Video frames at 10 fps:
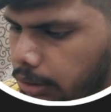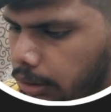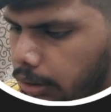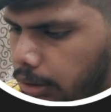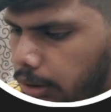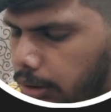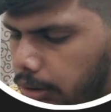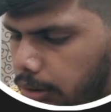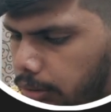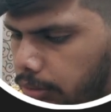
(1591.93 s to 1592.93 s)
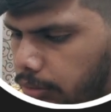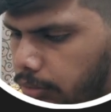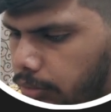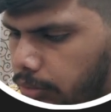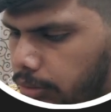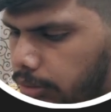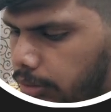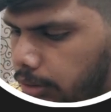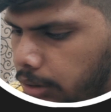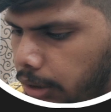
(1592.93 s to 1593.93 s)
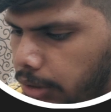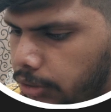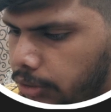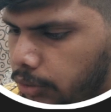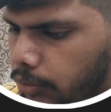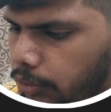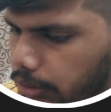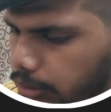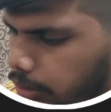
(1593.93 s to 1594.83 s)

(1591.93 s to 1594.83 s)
clicked or execute